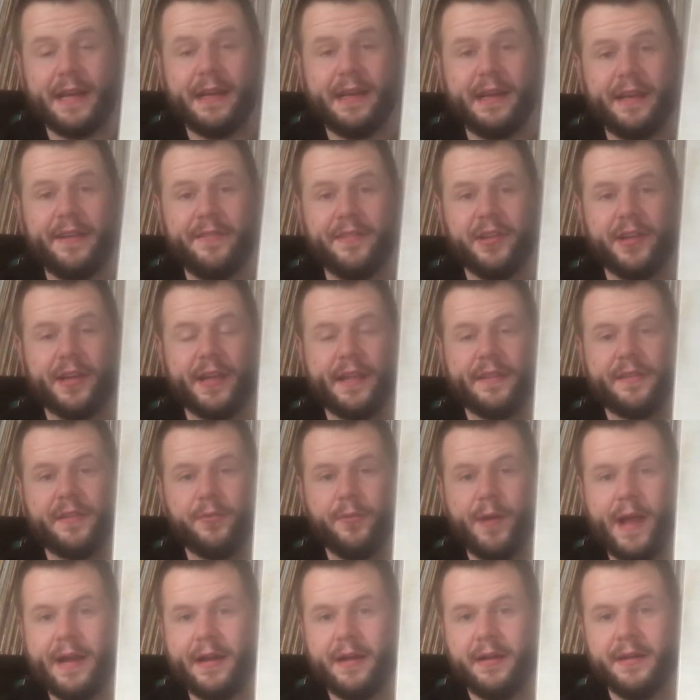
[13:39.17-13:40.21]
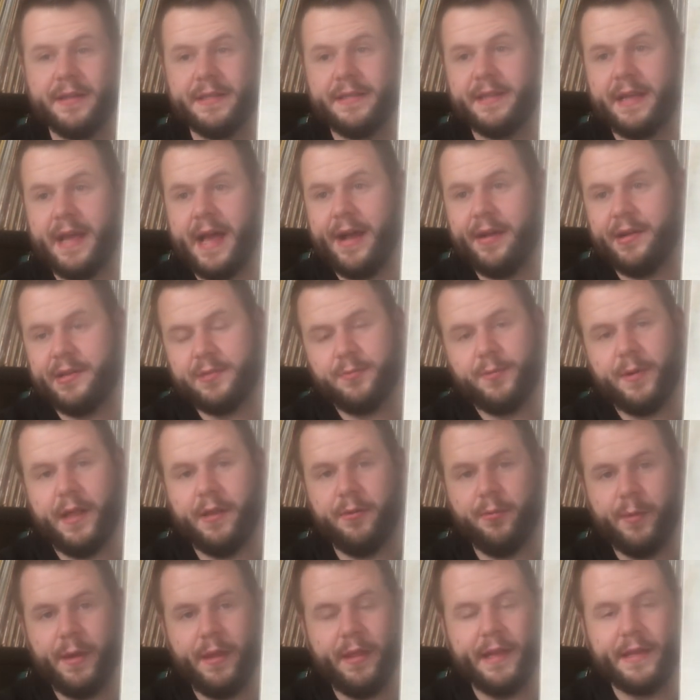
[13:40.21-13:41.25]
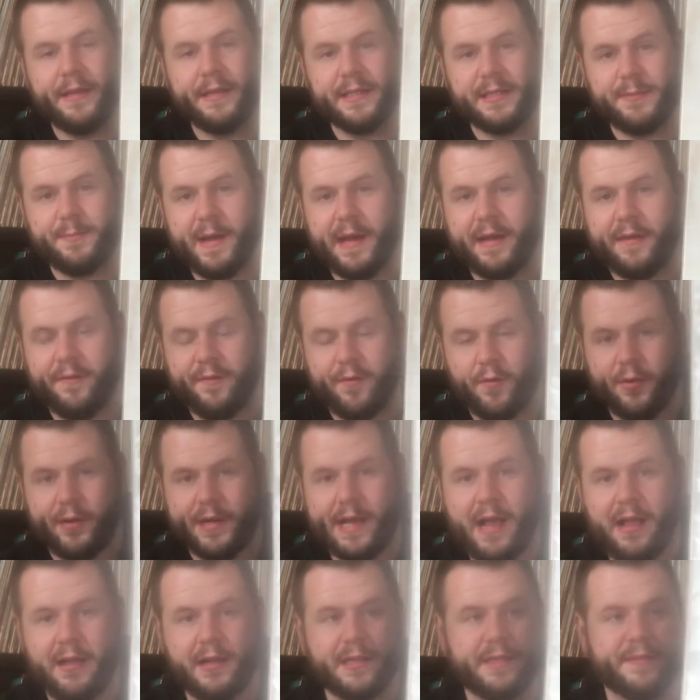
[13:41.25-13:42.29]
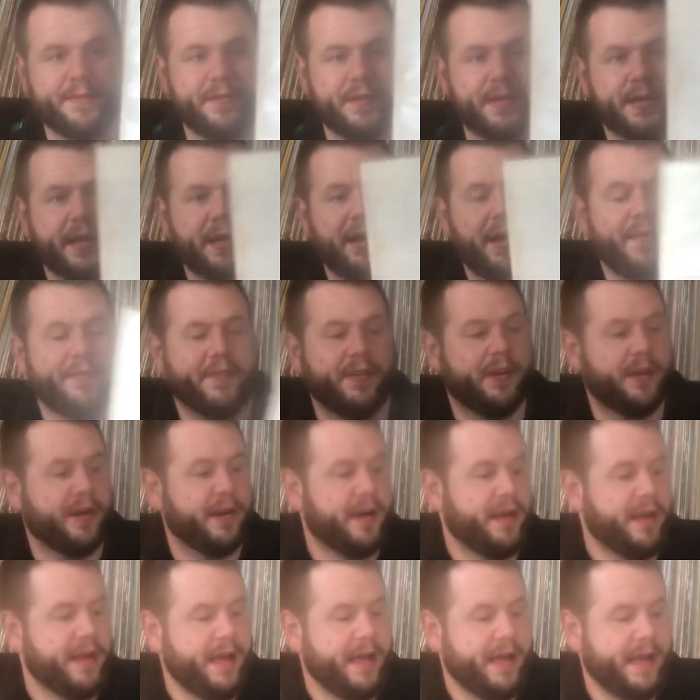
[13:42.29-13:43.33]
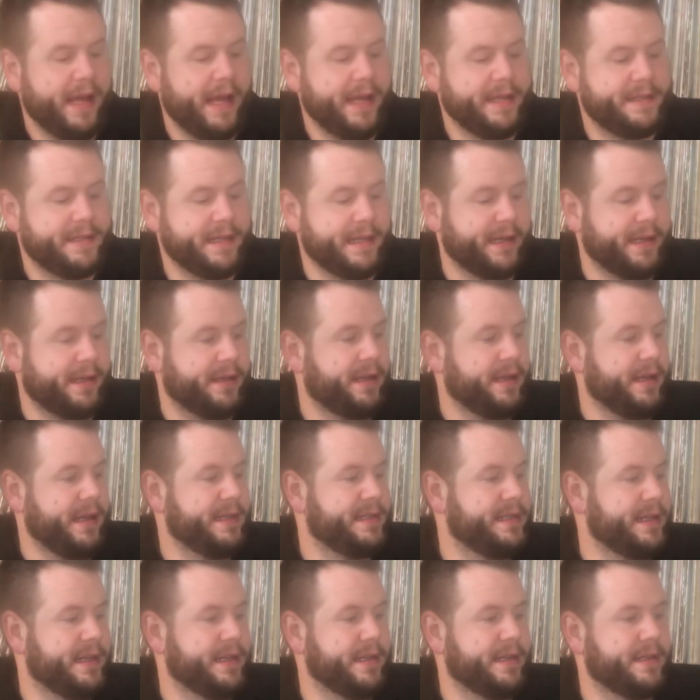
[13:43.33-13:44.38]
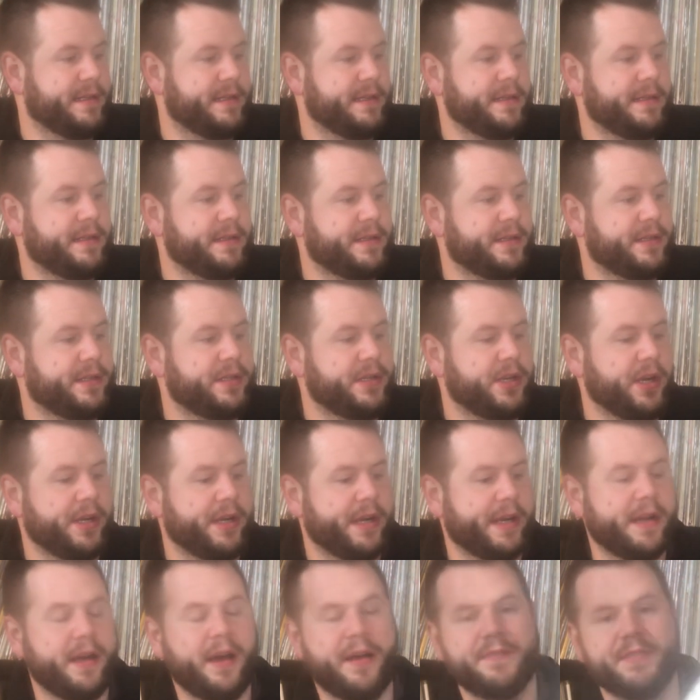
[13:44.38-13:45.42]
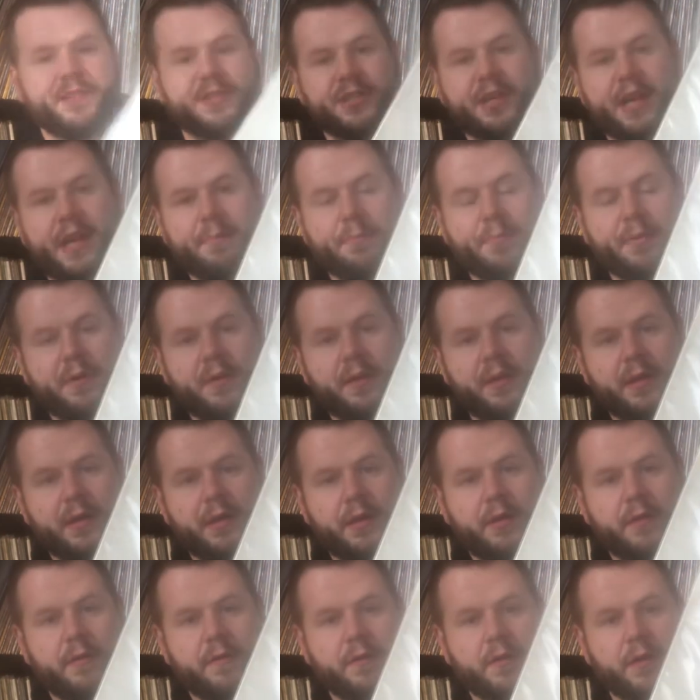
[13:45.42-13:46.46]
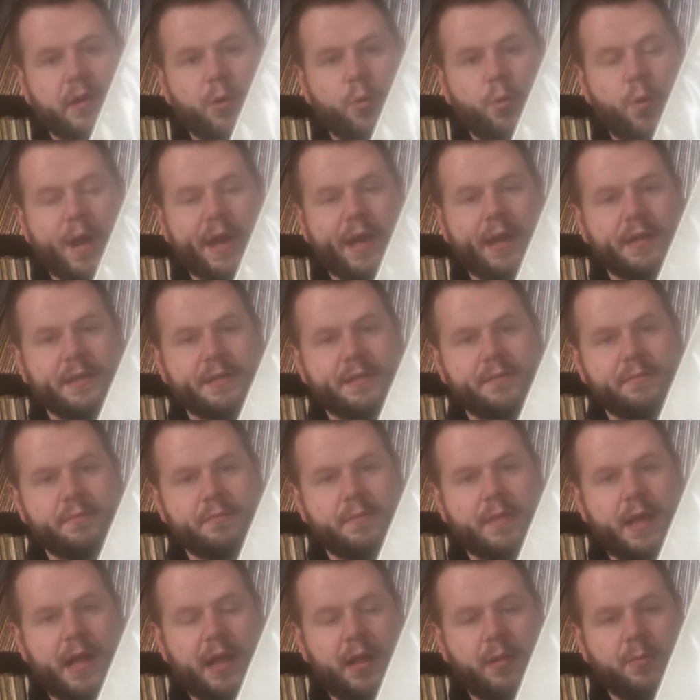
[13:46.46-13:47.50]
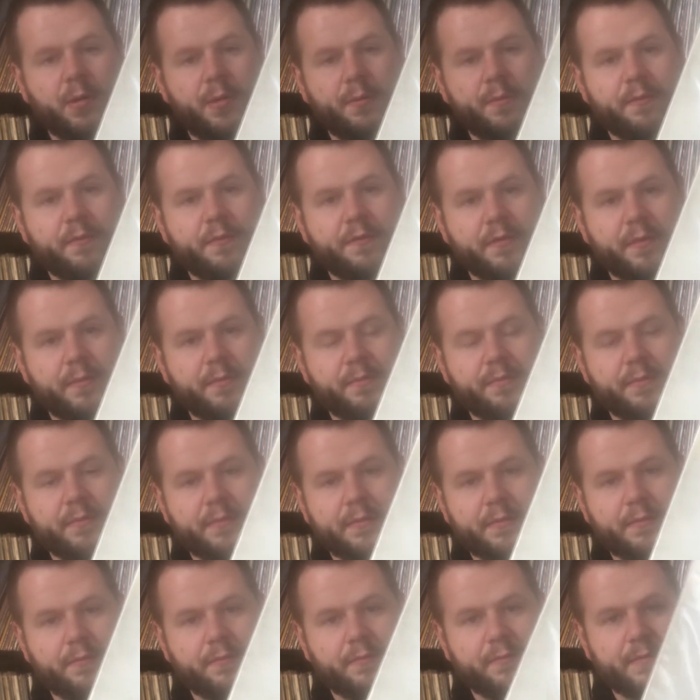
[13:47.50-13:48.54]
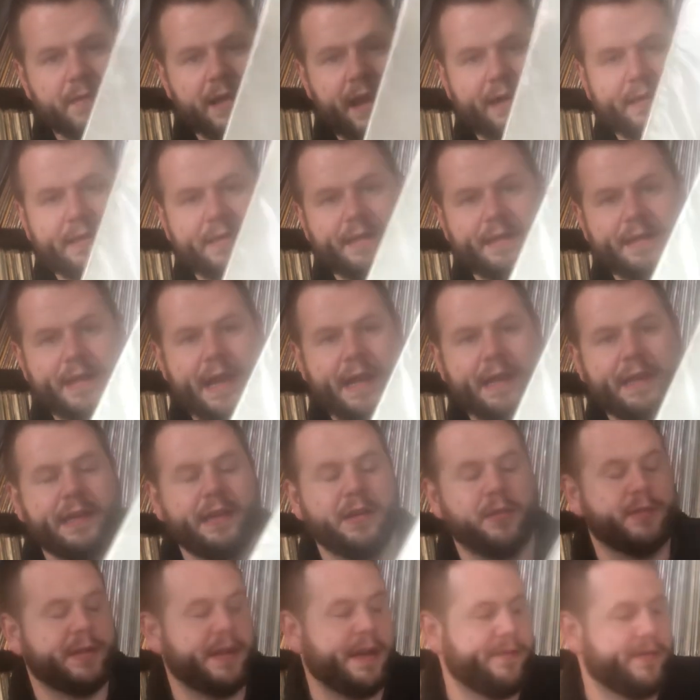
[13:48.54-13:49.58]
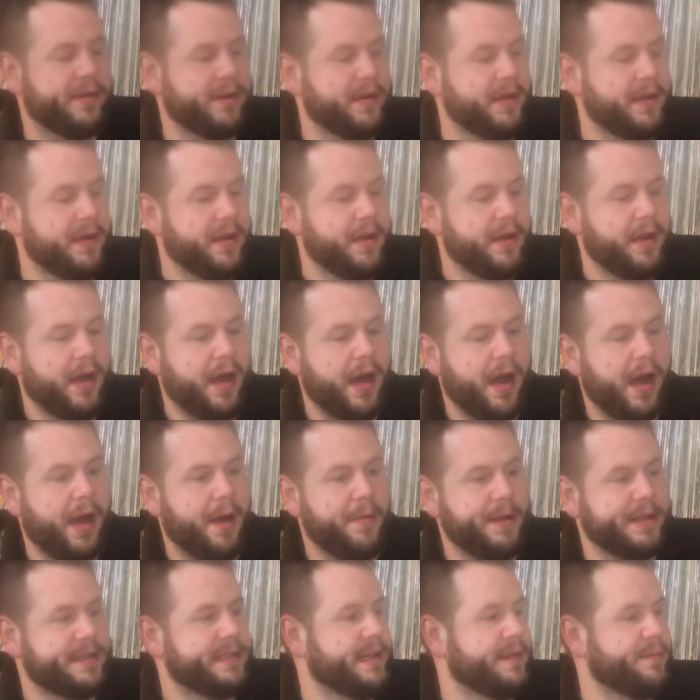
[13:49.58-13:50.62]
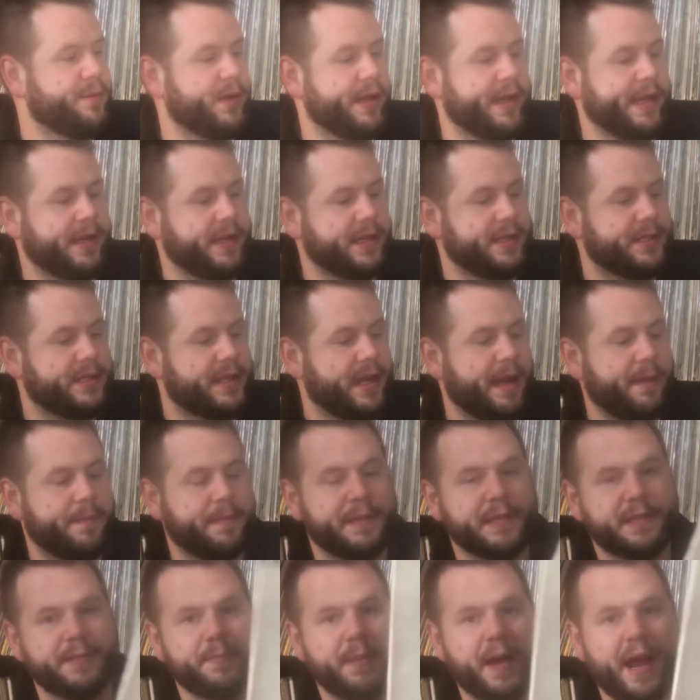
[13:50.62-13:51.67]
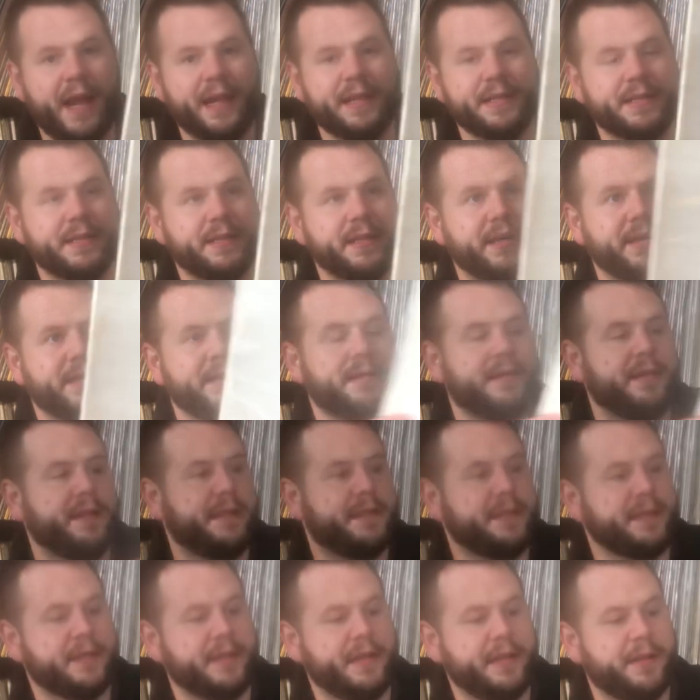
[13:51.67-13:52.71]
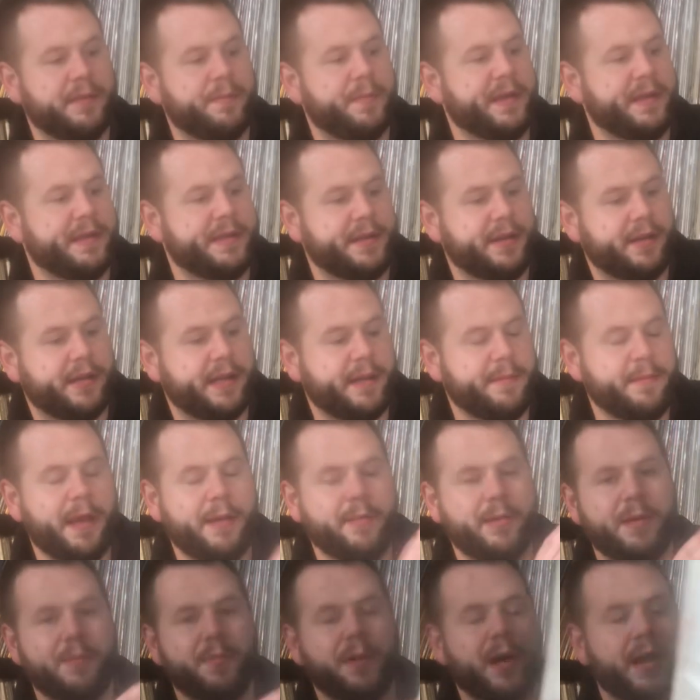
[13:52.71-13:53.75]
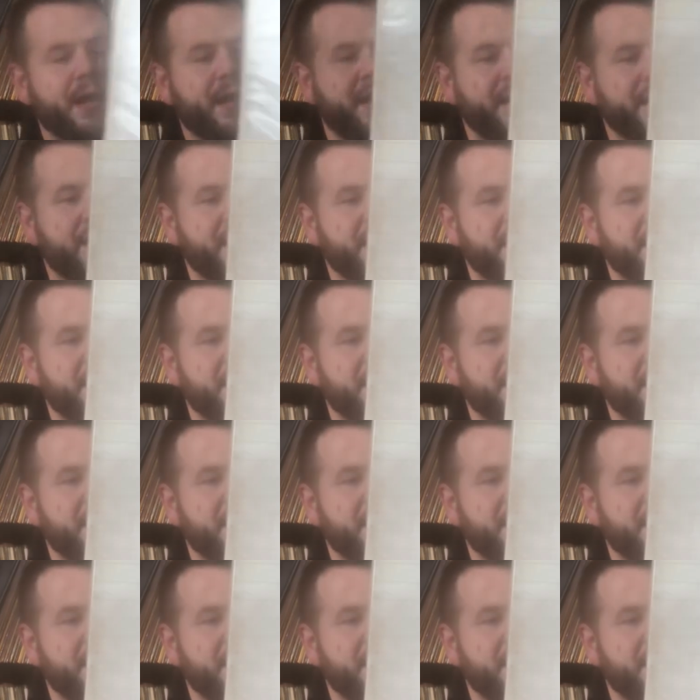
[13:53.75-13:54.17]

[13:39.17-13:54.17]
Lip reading: I didn't even look at the records. I was willing to spend $4 for the cover. It's in good enough shape for a white album from 1980 or whatever. It's in pretty good shape. The spine's good. It's a little bit dirty maybe, but